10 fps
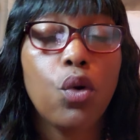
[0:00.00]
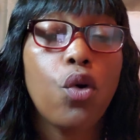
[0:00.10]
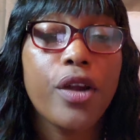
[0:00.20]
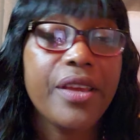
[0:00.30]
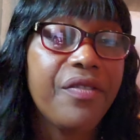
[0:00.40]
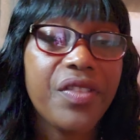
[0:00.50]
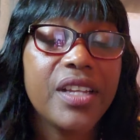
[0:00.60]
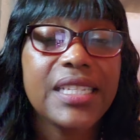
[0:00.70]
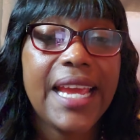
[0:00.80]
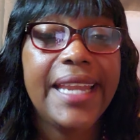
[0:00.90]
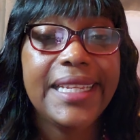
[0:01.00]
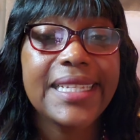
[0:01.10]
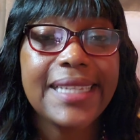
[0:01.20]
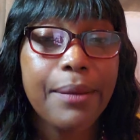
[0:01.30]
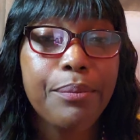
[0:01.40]
or if there's any
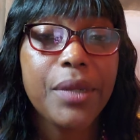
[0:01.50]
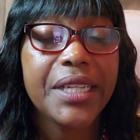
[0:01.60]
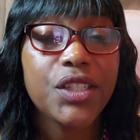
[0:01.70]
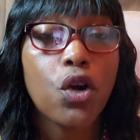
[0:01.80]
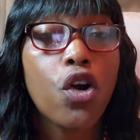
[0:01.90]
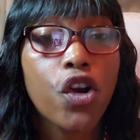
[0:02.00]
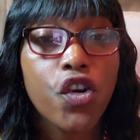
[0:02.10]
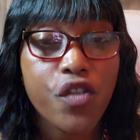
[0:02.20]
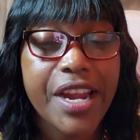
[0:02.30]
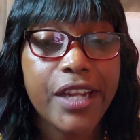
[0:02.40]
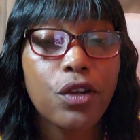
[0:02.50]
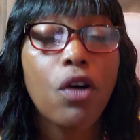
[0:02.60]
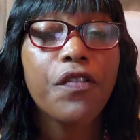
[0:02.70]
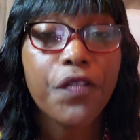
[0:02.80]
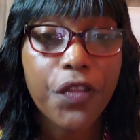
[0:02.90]
semblance or grain
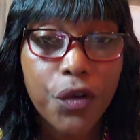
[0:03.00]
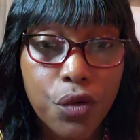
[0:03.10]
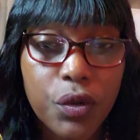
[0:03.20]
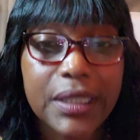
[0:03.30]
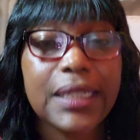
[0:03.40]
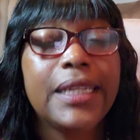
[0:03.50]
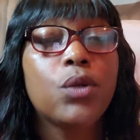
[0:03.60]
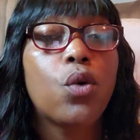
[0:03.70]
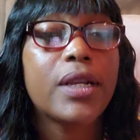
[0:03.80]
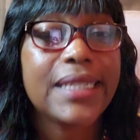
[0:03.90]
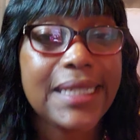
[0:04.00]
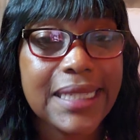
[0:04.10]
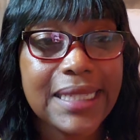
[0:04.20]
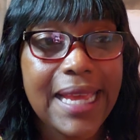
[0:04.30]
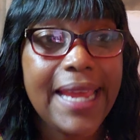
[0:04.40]
of truth in what
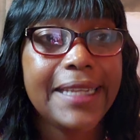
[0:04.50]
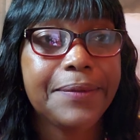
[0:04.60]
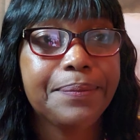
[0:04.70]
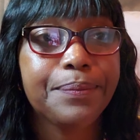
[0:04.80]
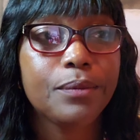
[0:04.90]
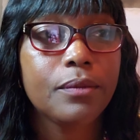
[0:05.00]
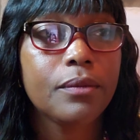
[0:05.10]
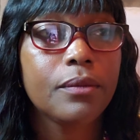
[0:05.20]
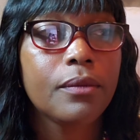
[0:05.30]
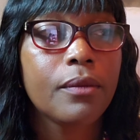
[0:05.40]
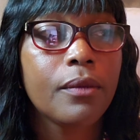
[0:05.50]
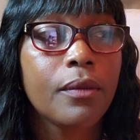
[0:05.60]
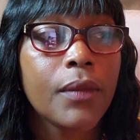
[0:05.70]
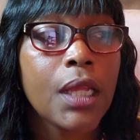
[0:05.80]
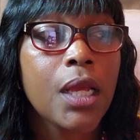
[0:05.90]
he's saying.
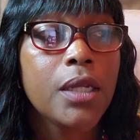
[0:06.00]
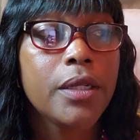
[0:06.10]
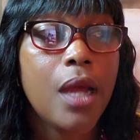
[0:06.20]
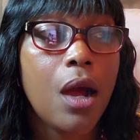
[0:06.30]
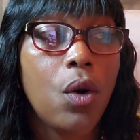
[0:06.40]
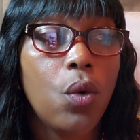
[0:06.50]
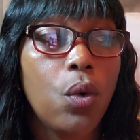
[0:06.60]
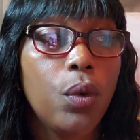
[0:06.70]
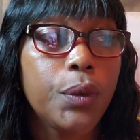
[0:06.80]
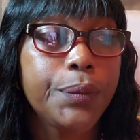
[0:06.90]
Now,